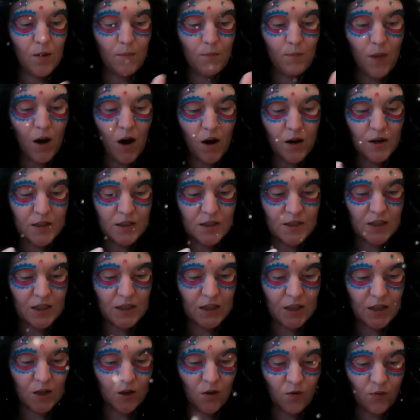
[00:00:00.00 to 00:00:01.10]
Mark is
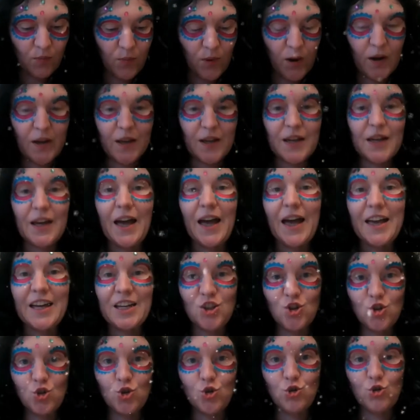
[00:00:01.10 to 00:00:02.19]
thinking of buying a
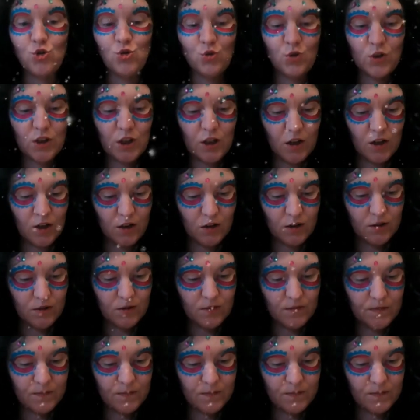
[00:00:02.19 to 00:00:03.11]
new car.